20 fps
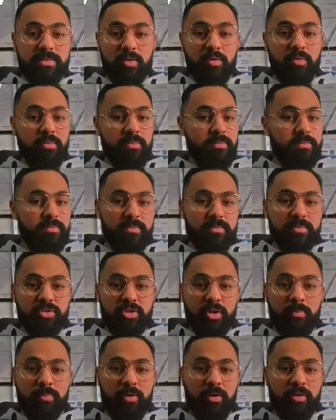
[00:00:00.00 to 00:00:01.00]
So
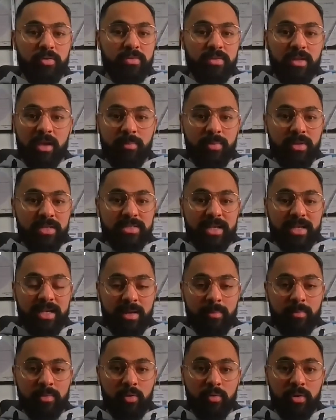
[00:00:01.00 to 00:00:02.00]
jump on
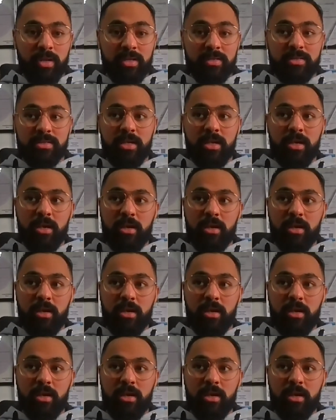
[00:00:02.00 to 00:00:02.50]
diabetesacademy.net.